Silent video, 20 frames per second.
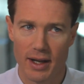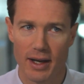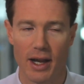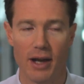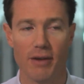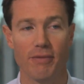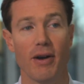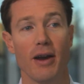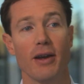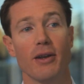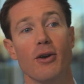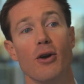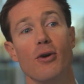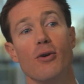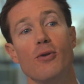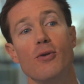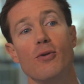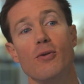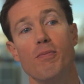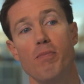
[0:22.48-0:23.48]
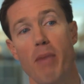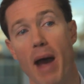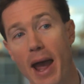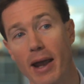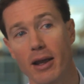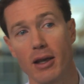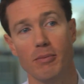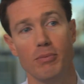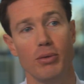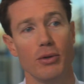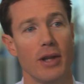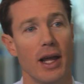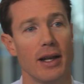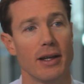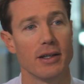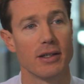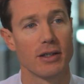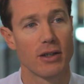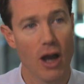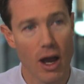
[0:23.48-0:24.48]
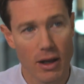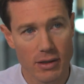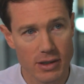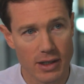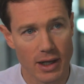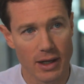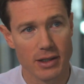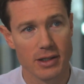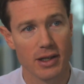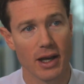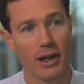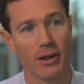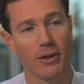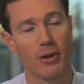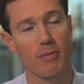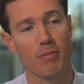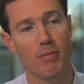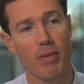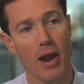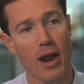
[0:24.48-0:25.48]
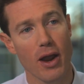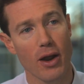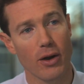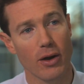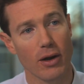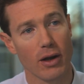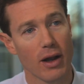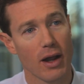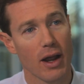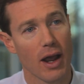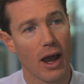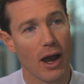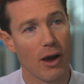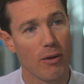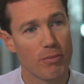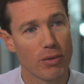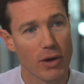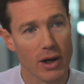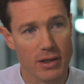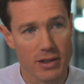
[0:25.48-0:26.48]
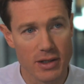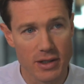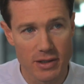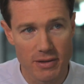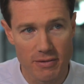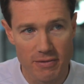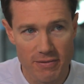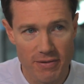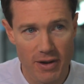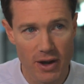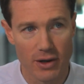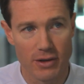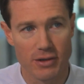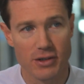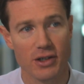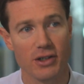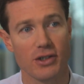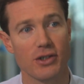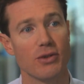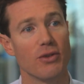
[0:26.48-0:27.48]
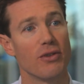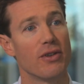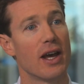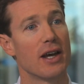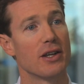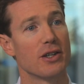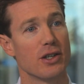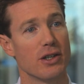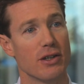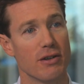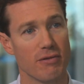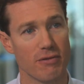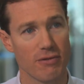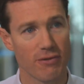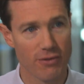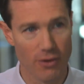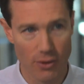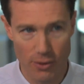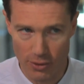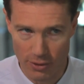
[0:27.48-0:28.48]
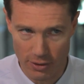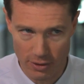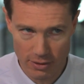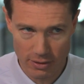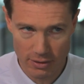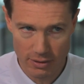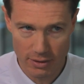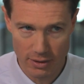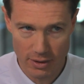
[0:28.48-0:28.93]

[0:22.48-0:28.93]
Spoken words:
Now, if I go back and put that into context, I compare how prices have fared since 2004,